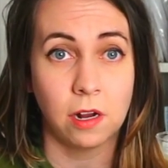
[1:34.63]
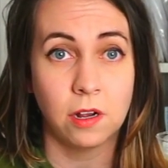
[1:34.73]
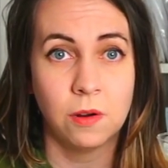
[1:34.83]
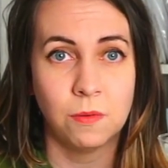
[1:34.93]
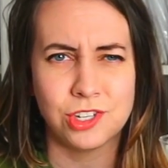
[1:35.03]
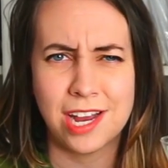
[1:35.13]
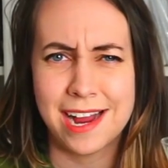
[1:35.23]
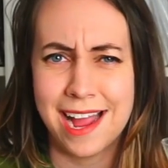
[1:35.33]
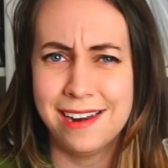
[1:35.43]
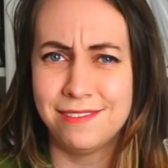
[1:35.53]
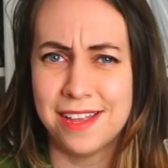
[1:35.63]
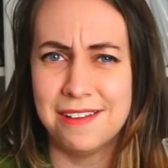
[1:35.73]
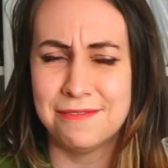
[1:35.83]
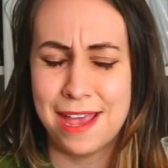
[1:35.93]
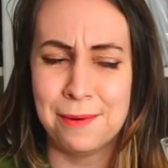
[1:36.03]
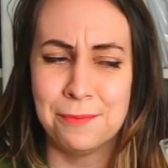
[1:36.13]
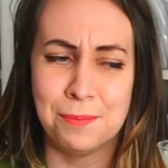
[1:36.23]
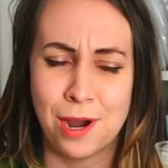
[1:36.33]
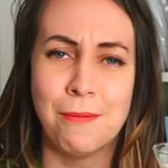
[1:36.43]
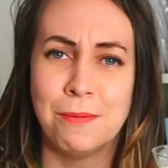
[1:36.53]
which I kind of love and will
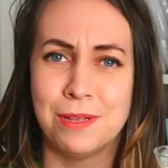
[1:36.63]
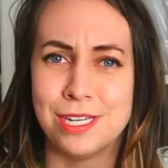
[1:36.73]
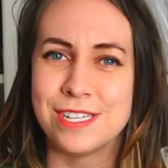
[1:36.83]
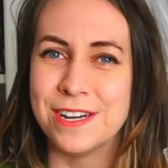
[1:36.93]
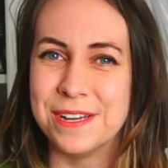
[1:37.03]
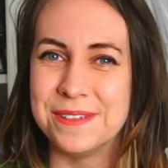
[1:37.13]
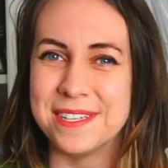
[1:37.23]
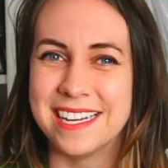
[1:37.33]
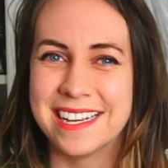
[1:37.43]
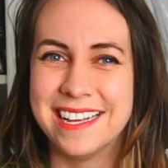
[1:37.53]
probably start using.